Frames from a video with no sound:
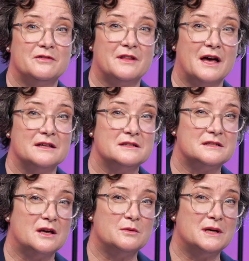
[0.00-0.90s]
that.
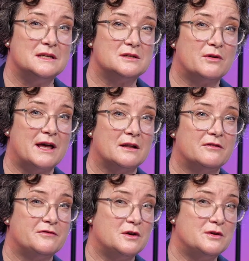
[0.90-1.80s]
So Israel a
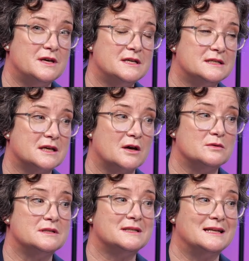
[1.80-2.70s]
few years ago
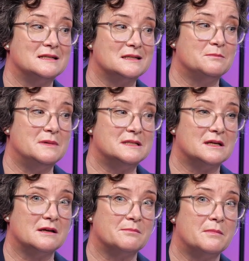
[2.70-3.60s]
sent some
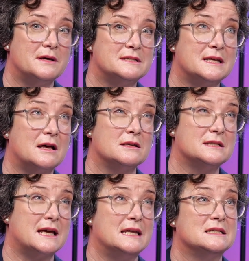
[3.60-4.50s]
missiles
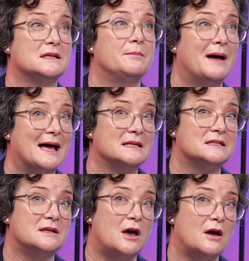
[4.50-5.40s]
against
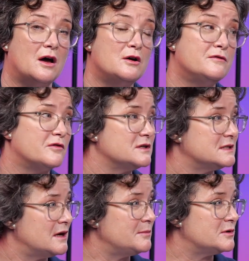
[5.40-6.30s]
Hamas over a
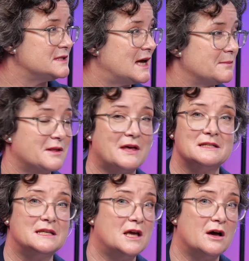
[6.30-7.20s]
cyber attack, but that's
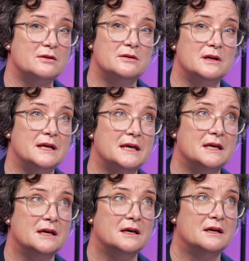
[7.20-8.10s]
the only
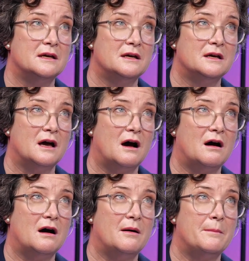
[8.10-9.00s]

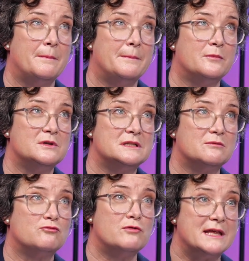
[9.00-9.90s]

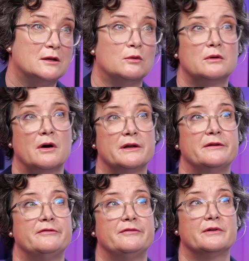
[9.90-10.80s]
real kind
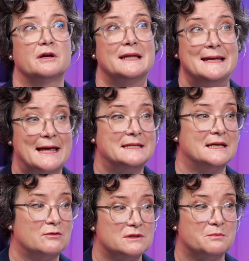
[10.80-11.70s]
of
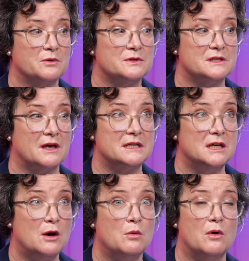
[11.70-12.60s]
kinetic response I
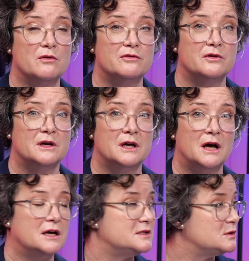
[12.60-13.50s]
know of
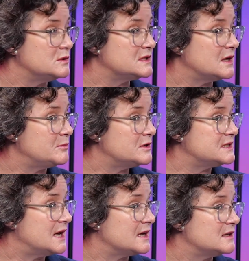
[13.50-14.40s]
to a cyber
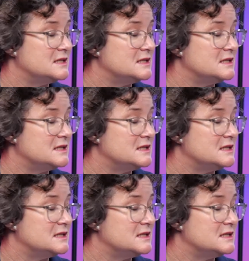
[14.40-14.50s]
attack. It's